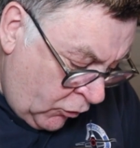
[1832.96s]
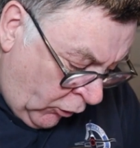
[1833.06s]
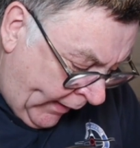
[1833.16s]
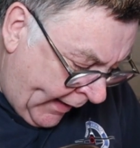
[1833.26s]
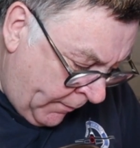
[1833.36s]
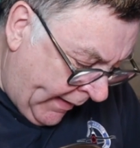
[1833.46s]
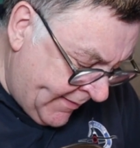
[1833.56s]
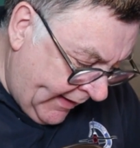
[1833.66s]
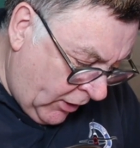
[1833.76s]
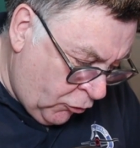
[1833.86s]
So they're the
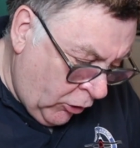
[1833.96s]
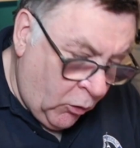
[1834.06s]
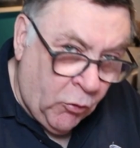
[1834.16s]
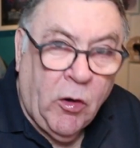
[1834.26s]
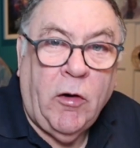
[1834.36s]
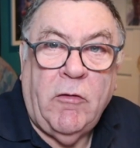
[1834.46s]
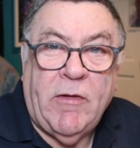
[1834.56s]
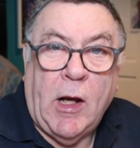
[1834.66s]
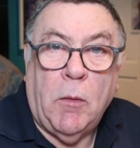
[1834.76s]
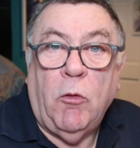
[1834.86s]
basic controls that are
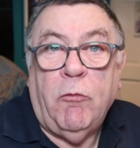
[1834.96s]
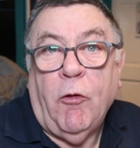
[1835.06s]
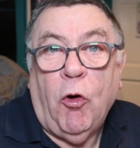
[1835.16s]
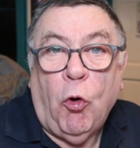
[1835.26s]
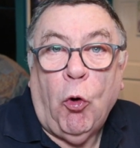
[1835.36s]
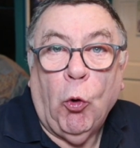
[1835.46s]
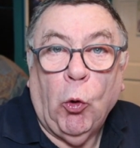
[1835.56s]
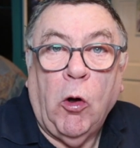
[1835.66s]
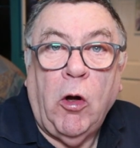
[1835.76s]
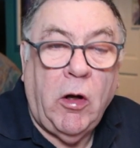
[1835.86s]
available for
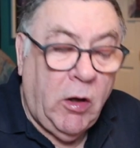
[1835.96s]
all